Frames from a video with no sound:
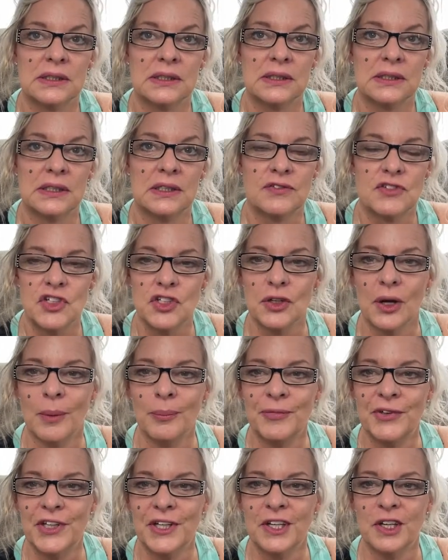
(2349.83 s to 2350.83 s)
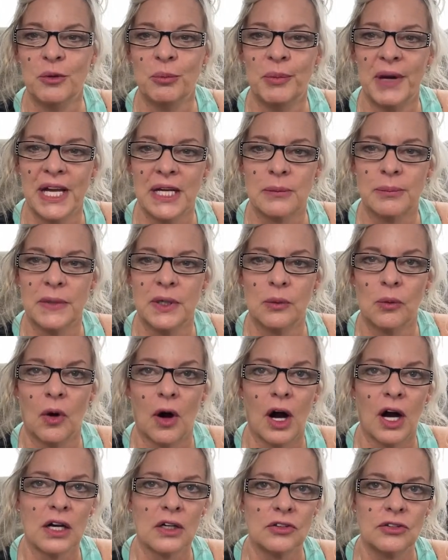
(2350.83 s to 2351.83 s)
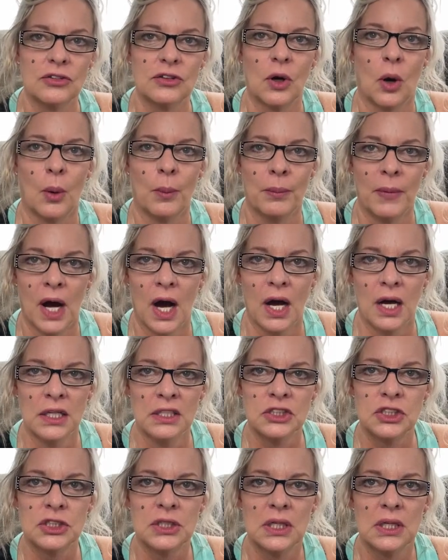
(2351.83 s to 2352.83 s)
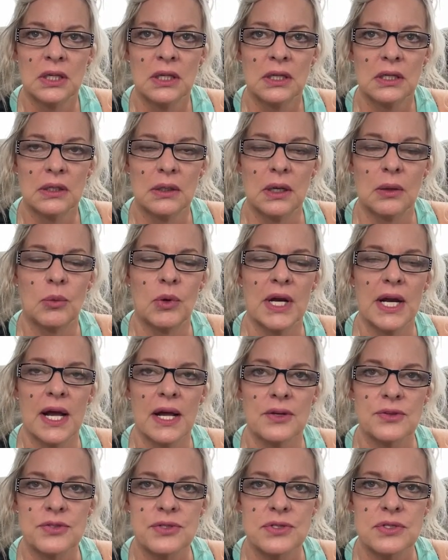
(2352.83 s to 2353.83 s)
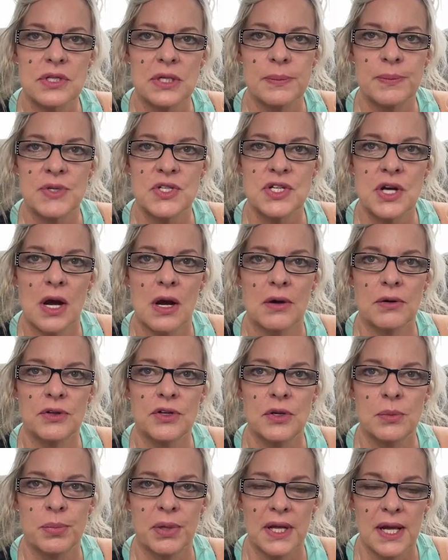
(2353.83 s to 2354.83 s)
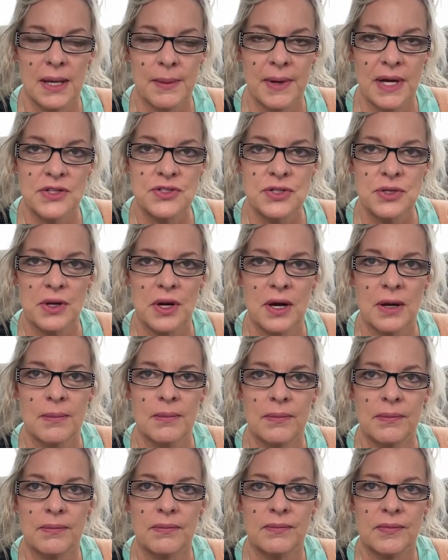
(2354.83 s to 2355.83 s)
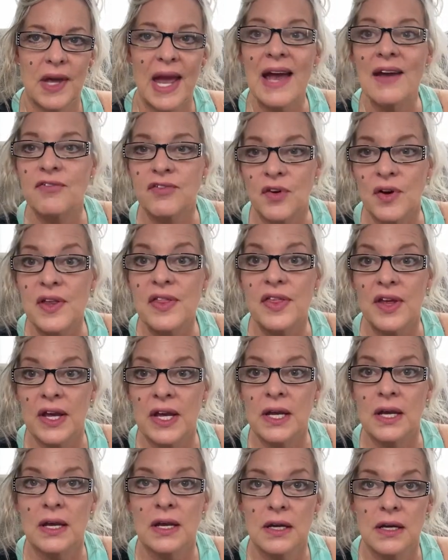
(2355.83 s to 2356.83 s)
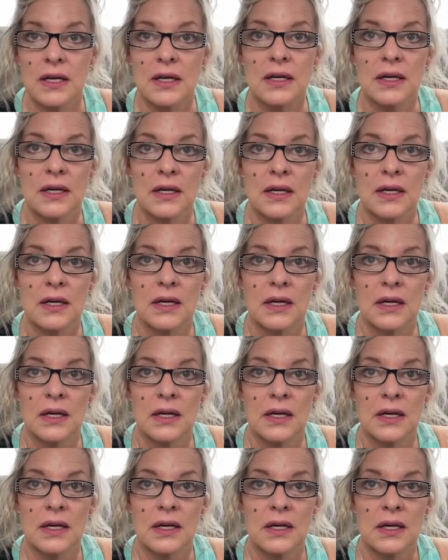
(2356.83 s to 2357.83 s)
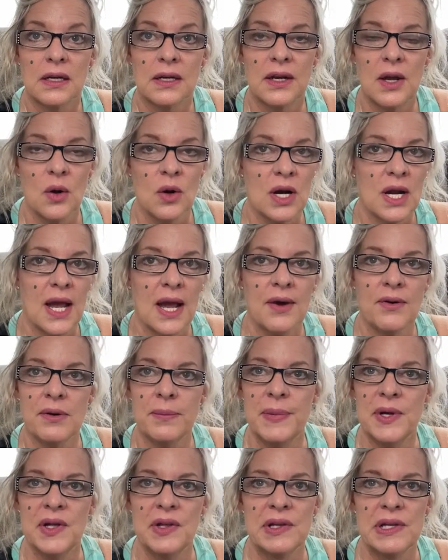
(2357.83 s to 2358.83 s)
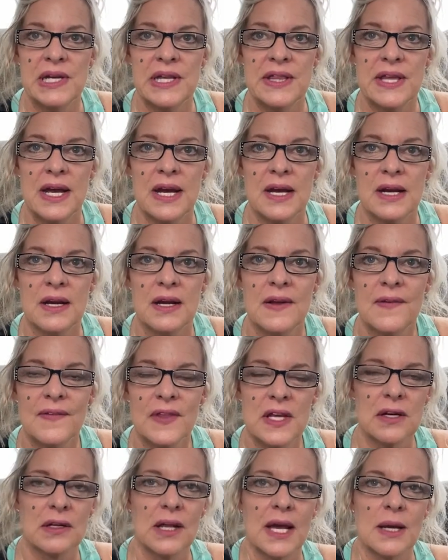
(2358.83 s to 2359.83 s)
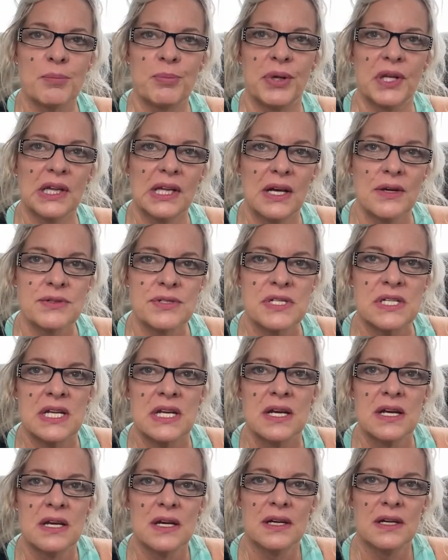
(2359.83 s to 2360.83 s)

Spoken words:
If Trump didn't make me walk so much. Look, what else, Sleepy Joe, do you blame on Trump? Everything. No accountability there. You're like Pelosi.